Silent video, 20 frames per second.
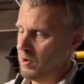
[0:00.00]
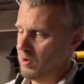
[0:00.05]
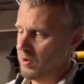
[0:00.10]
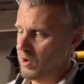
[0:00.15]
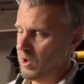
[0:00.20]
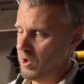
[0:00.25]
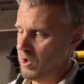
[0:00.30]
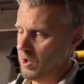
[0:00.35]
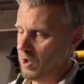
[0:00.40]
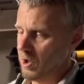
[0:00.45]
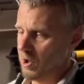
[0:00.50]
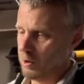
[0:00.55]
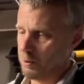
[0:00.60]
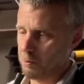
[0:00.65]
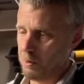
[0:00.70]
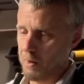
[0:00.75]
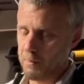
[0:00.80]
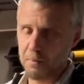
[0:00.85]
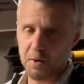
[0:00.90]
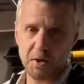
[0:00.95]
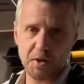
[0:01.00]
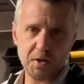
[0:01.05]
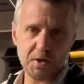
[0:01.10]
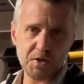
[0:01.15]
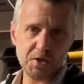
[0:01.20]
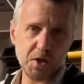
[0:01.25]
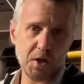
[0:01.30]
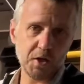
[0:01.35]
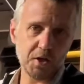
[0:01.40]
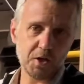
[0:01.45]
the Kremlin
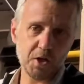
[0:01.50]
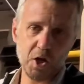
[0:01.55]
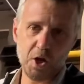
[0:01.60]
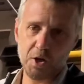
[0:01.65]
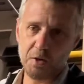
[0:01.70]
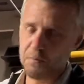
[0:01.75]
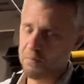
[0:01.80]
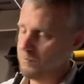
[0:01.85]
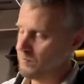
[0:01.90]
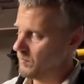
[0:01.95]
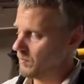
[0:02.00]
Excite gun,